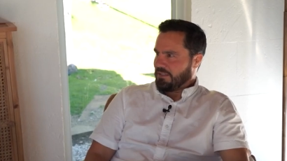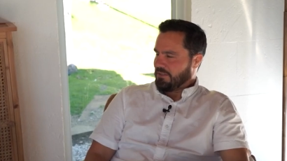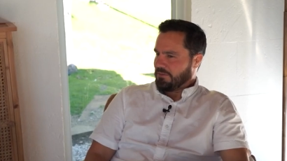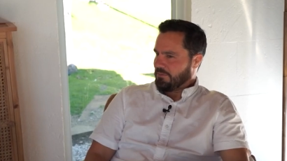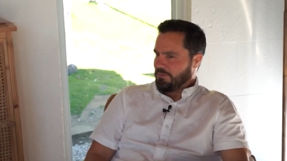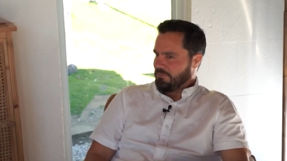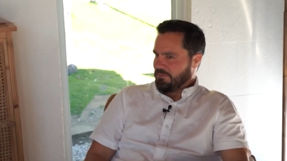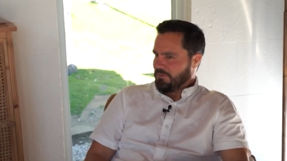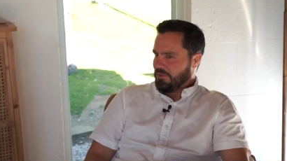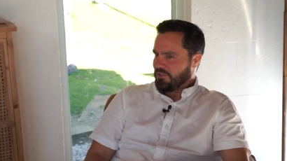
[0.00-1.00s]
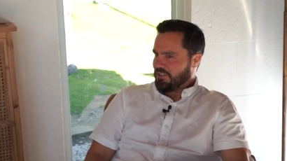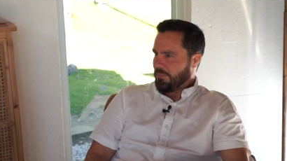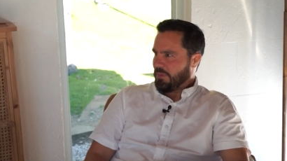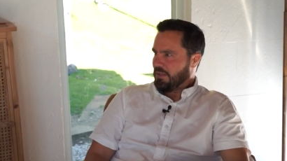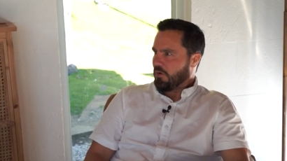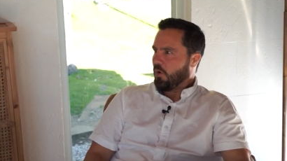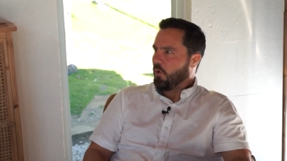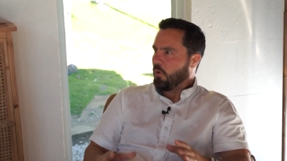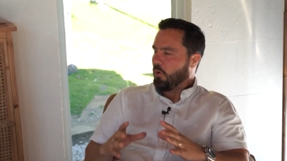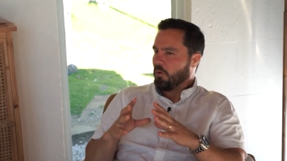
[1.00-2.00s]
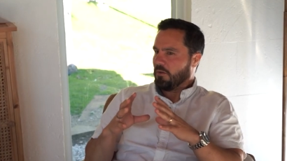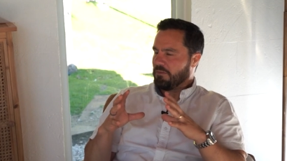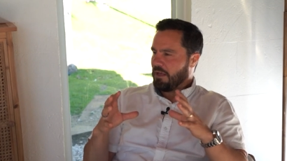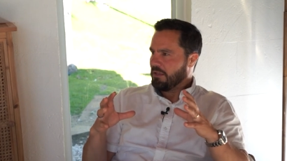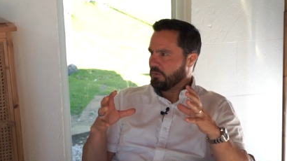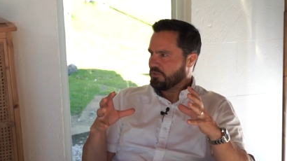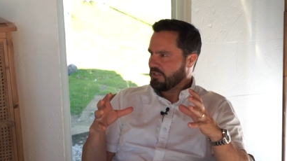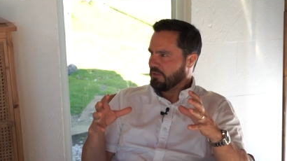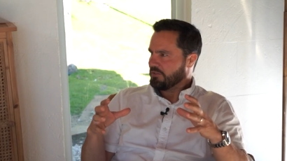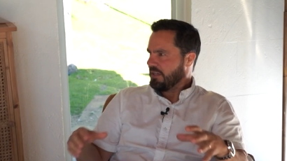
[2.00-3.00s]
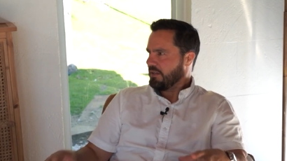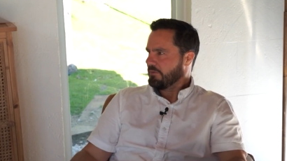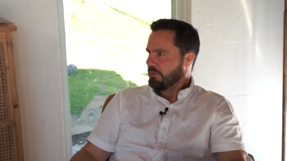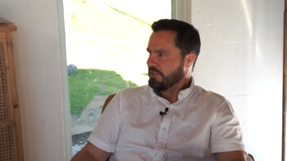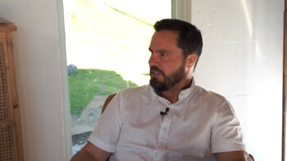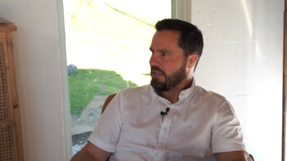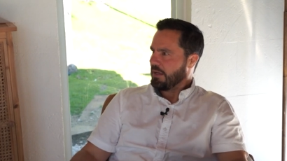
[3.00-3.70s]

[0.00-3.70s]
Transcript: Yeah, you're you're skipping a whole valuable skill set of raising